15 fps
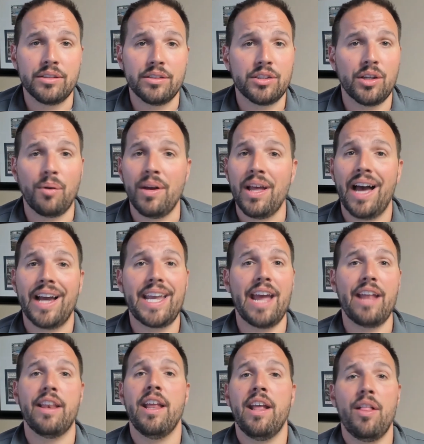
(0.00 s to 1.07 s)
So
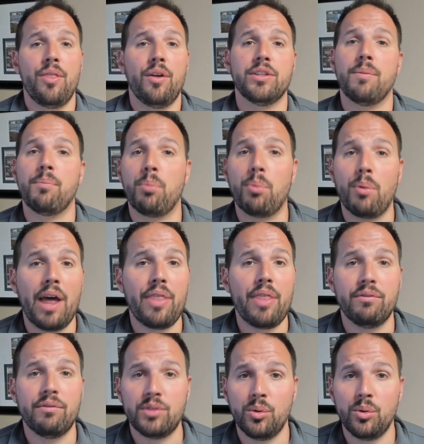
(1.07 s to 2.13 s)
again, there's a breadth
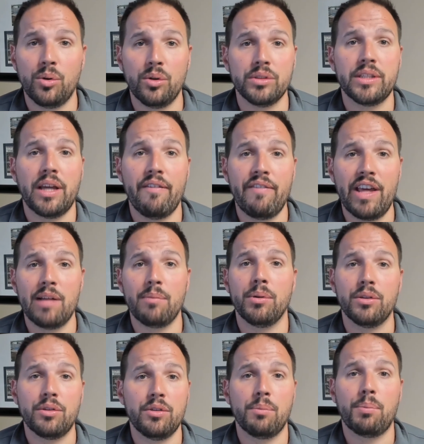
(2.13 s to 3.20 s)
of tools available
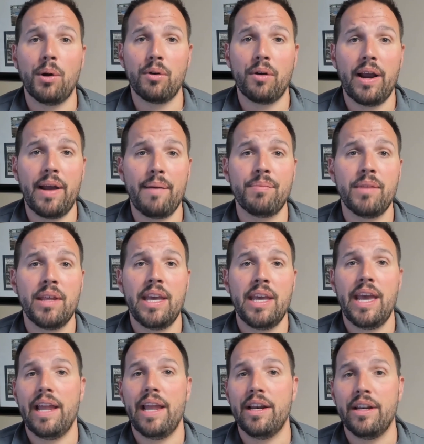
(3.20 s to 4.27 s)
through the program,
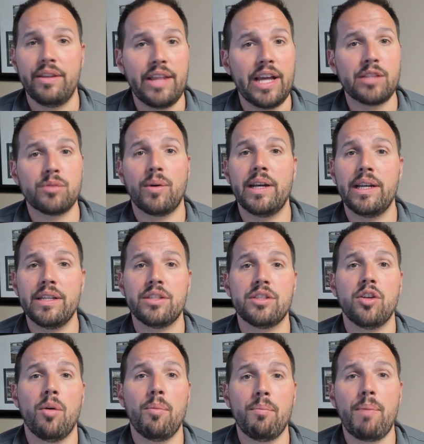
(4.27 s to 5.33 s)
and that's why it is
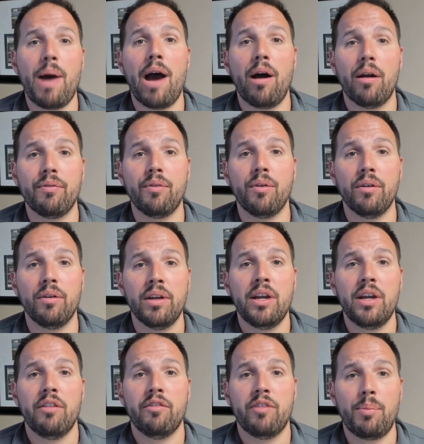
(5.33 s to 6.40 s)
so powerful for